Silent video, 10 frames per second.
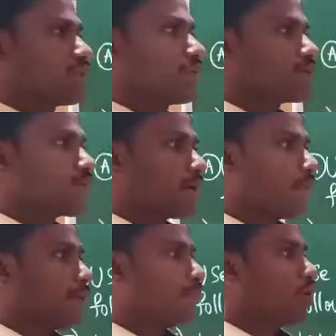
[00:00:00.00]
divisible
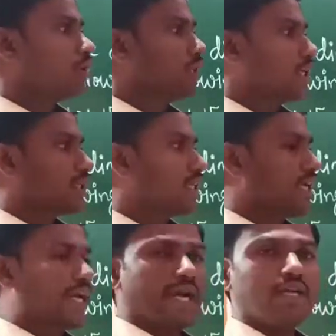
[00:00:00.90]
by both
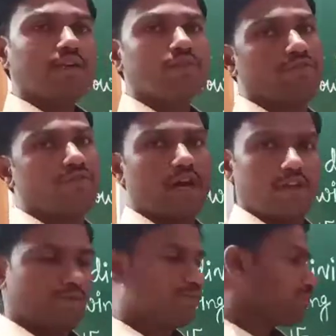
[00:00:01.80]
3 and
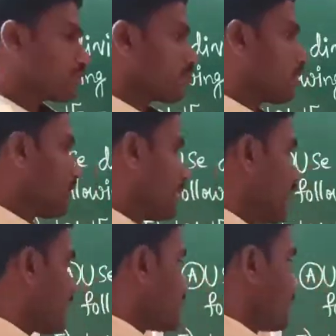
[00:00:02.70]
5.
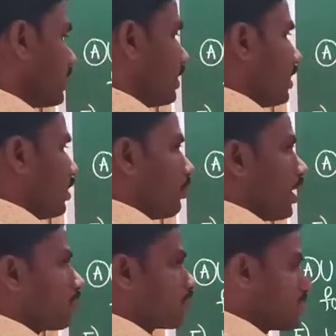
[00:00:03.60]
Next, we have to